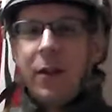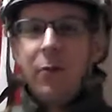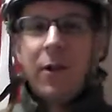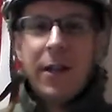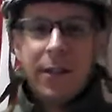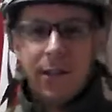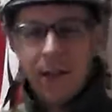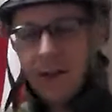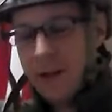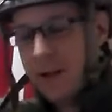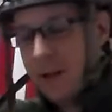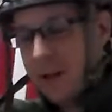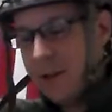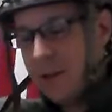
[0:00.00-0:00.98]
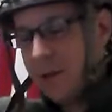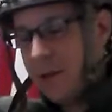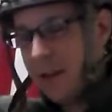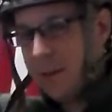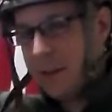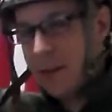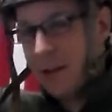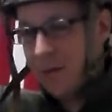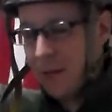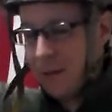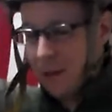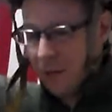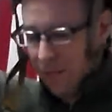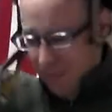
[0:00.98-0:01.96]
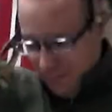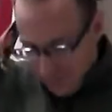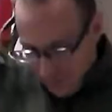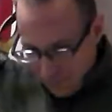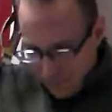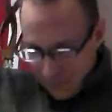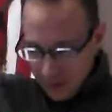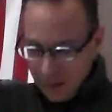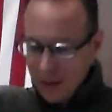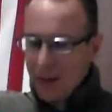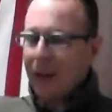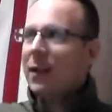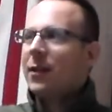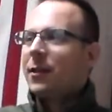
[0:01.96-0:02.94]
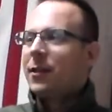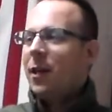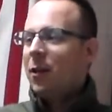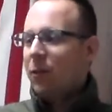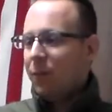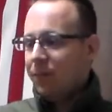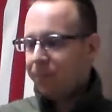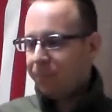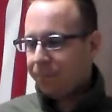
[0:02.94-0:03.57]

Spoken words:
it weighs nothing and is incredibly comfortable. So,